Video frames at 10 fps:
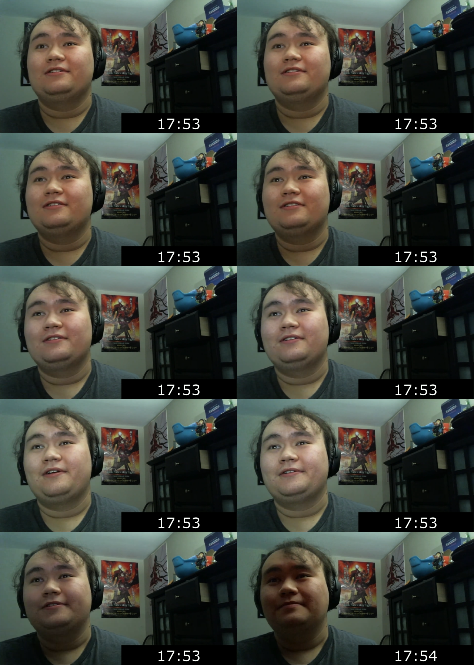
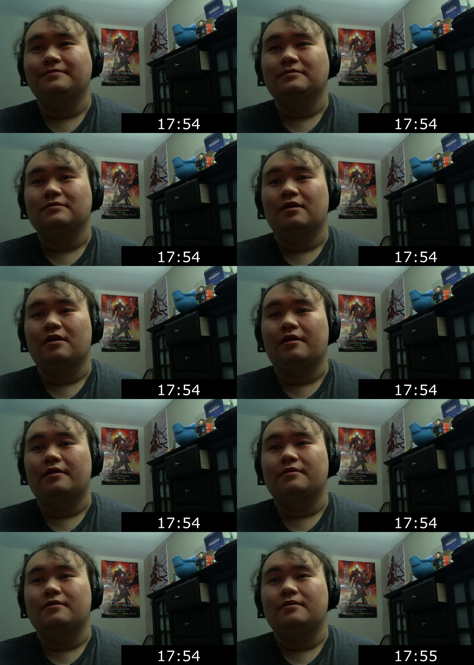
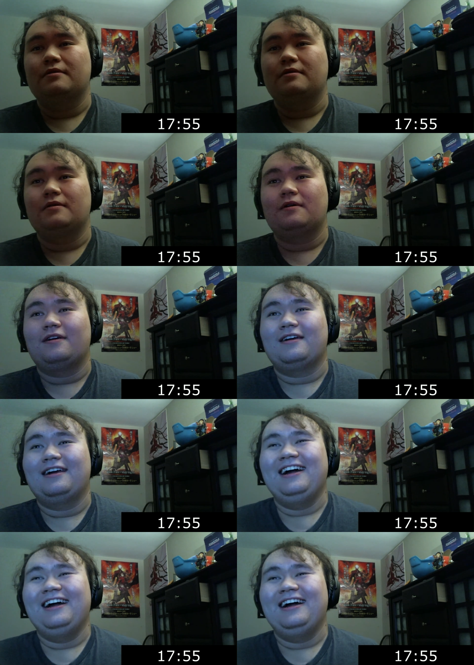(no one is talking)